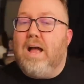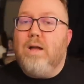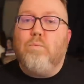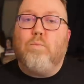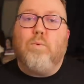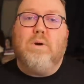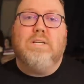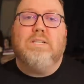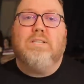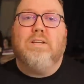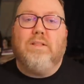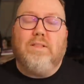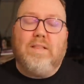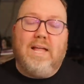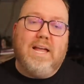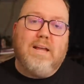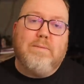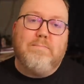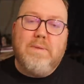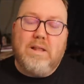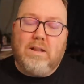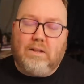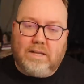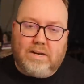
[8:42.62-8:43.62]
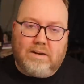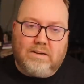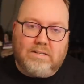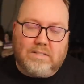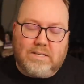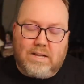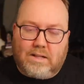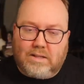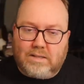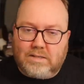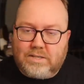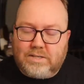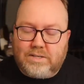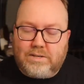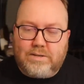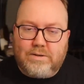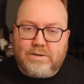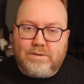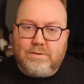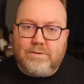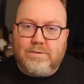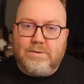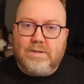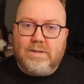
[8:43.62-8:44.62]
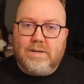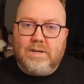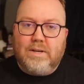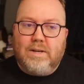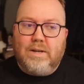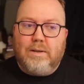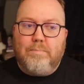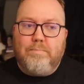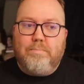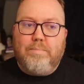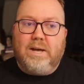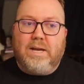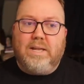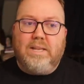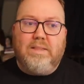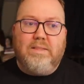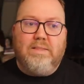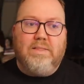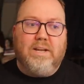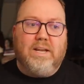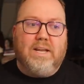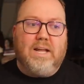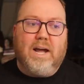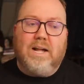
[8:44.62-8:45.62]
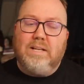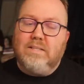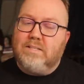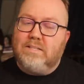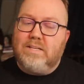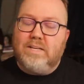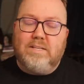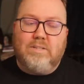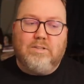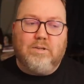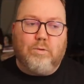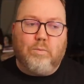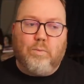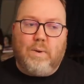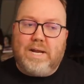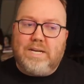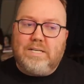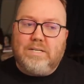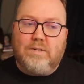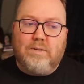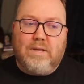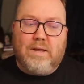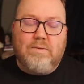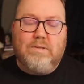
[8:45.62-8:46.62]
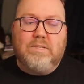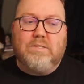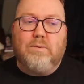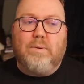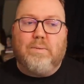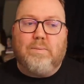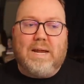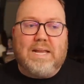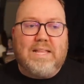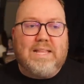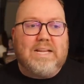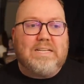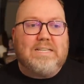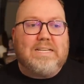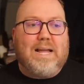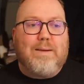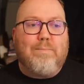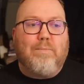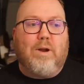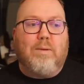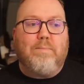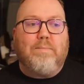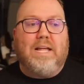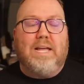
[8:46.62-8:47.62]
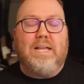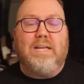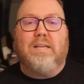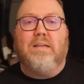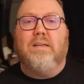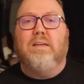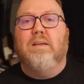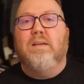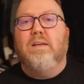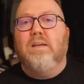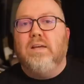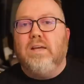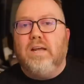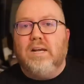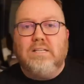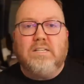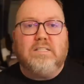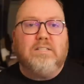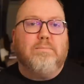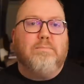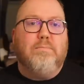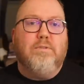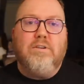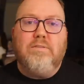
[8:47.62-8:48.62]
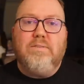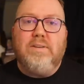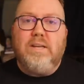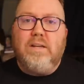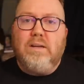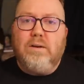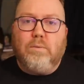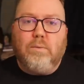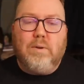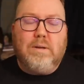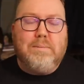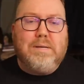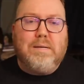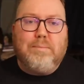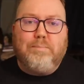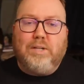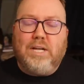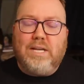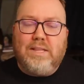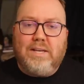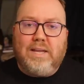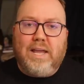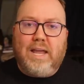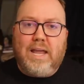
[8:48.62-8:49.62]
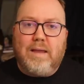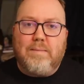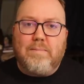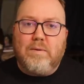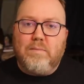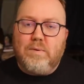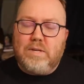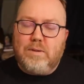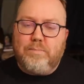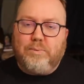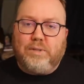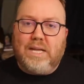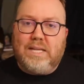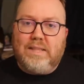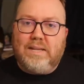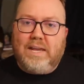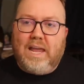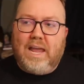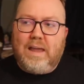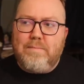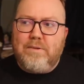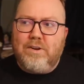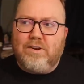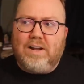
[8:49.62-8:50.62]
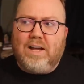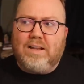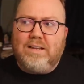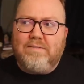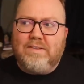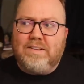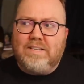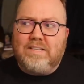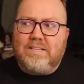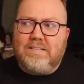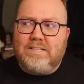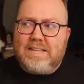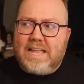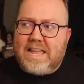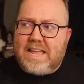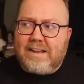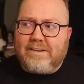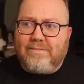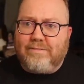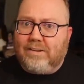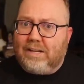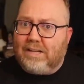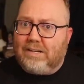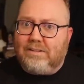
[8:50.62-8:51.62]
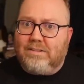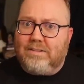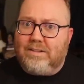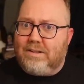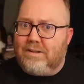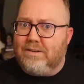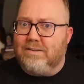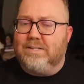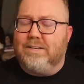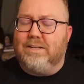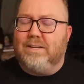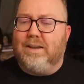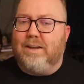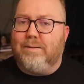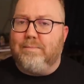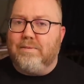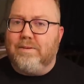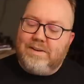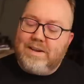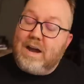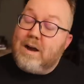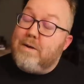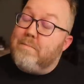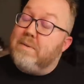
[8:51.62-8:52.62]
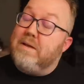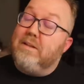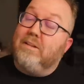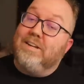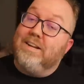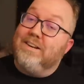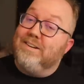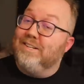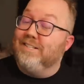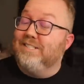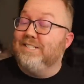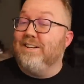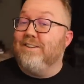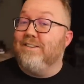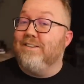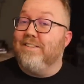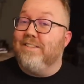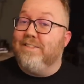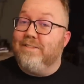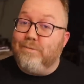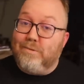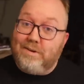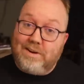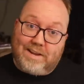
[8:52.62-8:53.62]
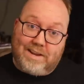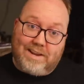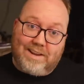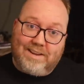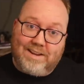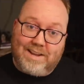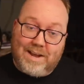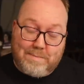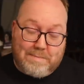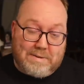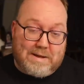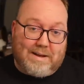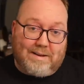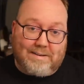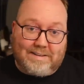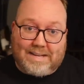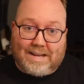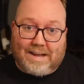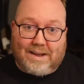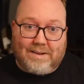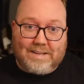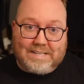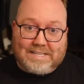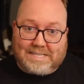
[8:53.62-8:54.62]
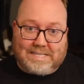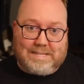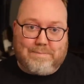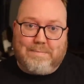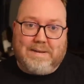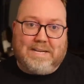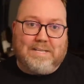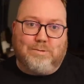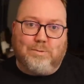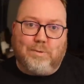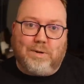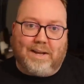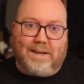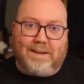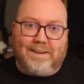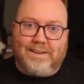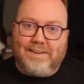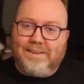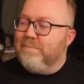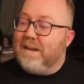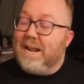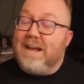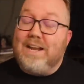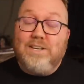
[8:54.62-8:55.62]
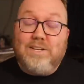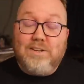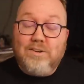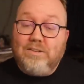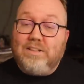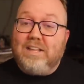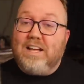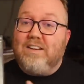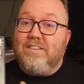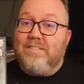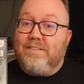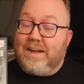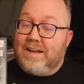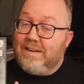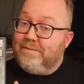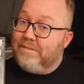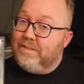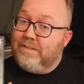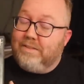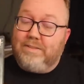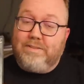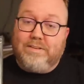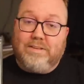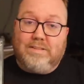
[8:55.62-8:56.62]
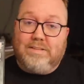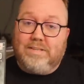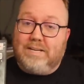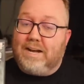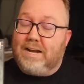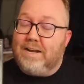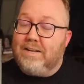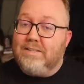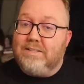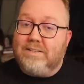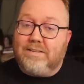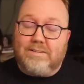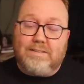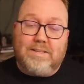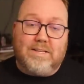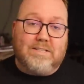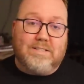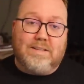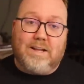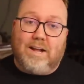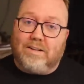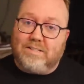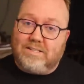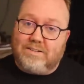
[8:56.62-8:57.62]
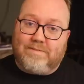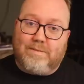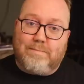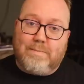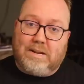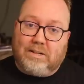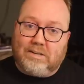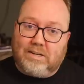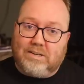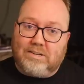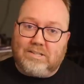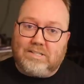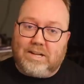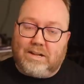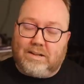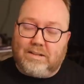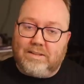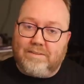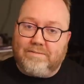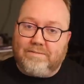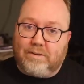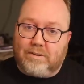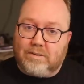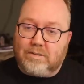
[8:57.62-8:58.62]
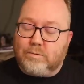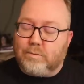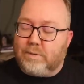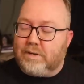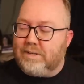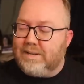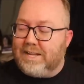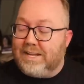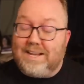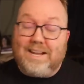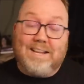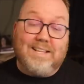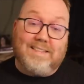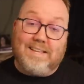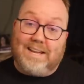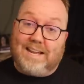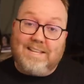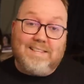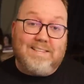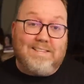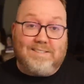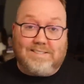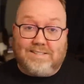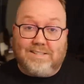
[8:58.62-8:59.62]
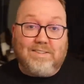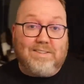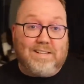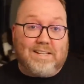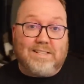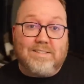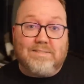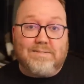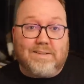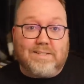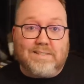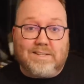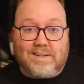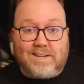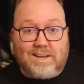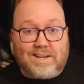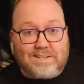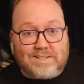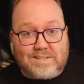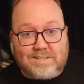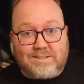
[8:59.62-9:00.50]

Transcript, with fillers: I want to like Metal Gear Solid 2 but the cutscenes are way too. It was right at that time where I'm like, is this a movie or we're gonna play the game? And when you play the game, you're not even Snake for like a long time. Now Metal Gear Solid 3, come on now, it's like the best one. But I do love, I have tons of nostalgia for Metal Gear Solid, the first one, and I, I still think it's fun today